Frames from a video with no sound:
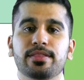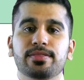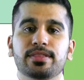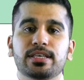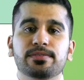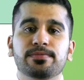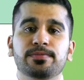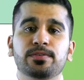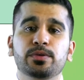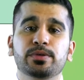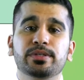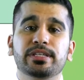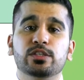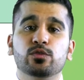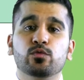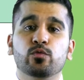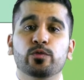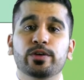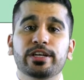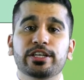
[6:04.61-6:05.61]
This fluid
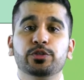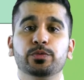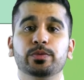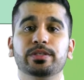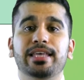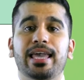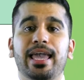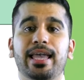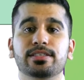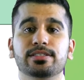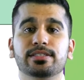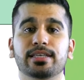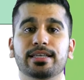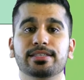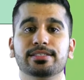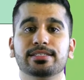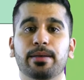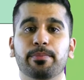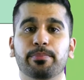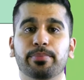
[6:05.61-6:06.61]
is rich with
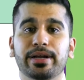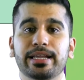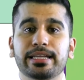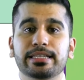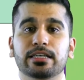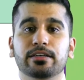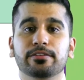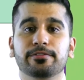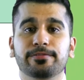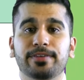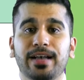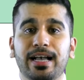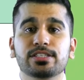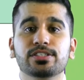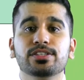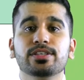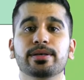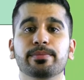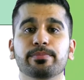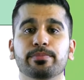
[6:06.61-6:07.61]
enzymes that break down
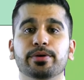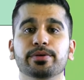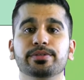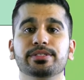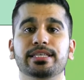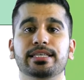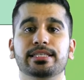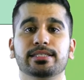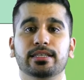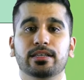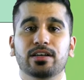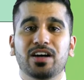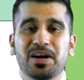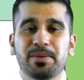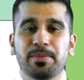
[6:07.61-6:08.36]
fats, proteins, and